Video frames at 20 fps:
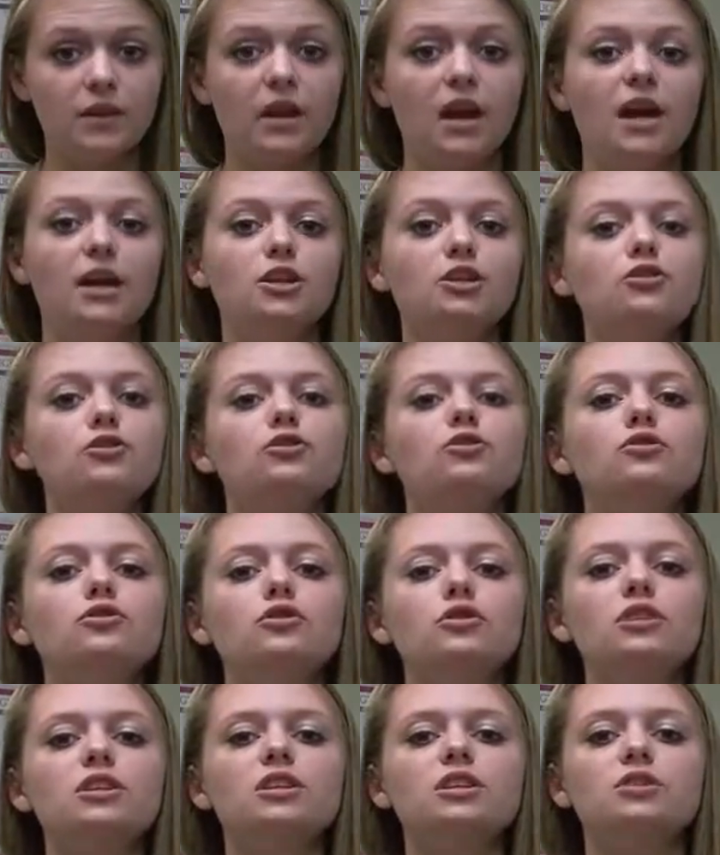and you
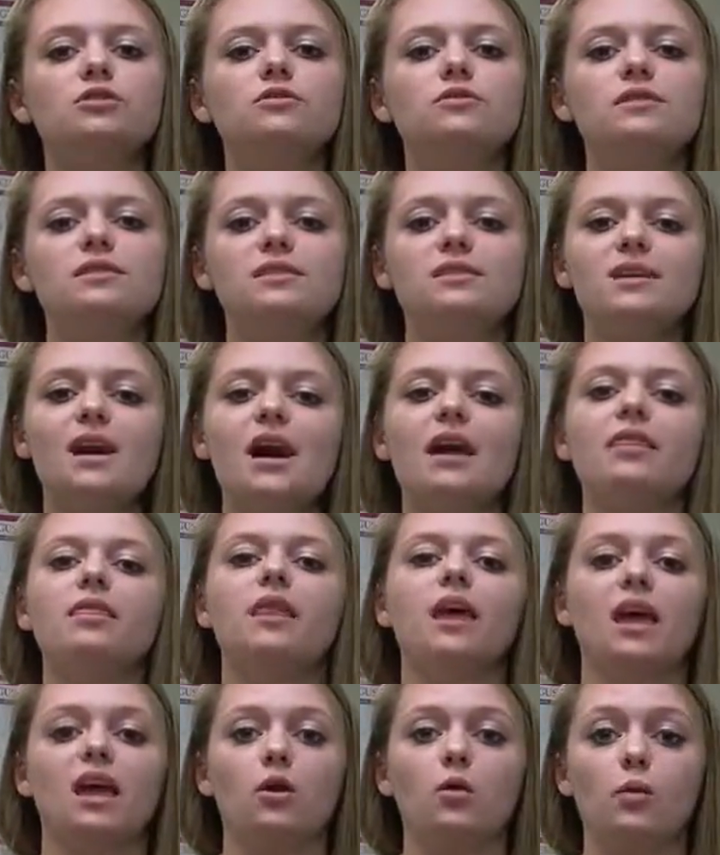usually use sign
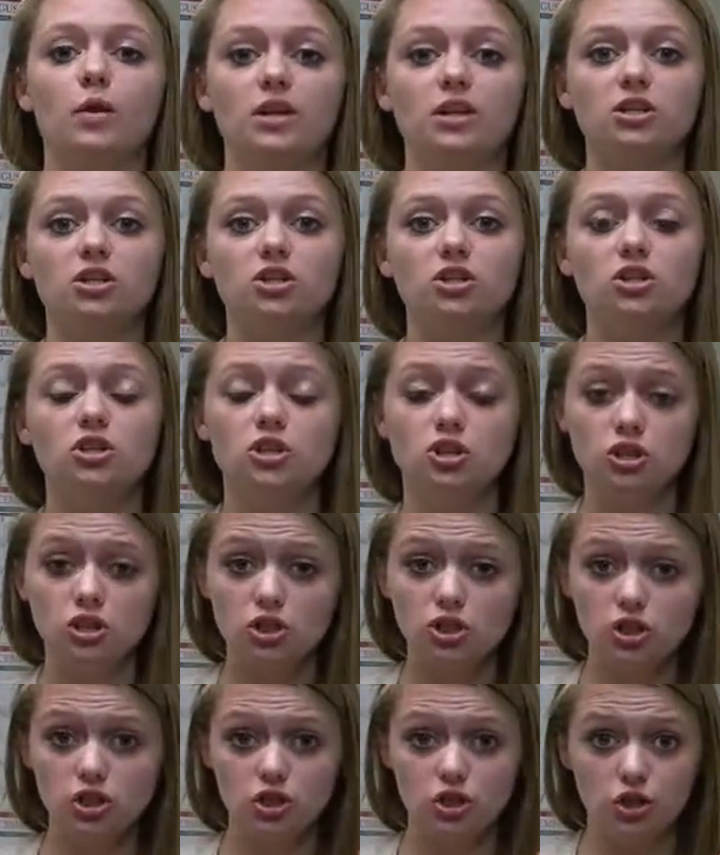language
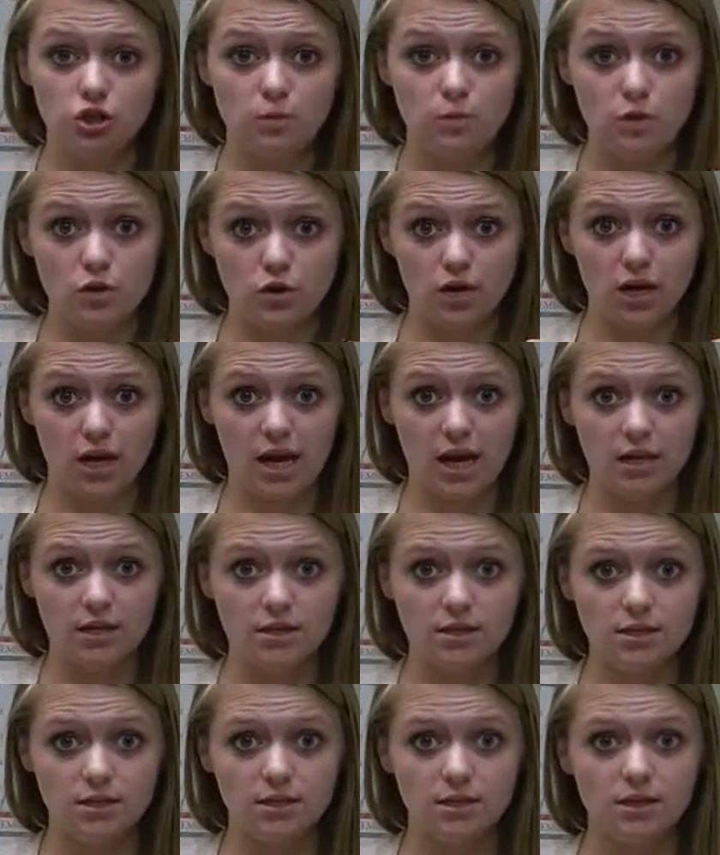to communicate.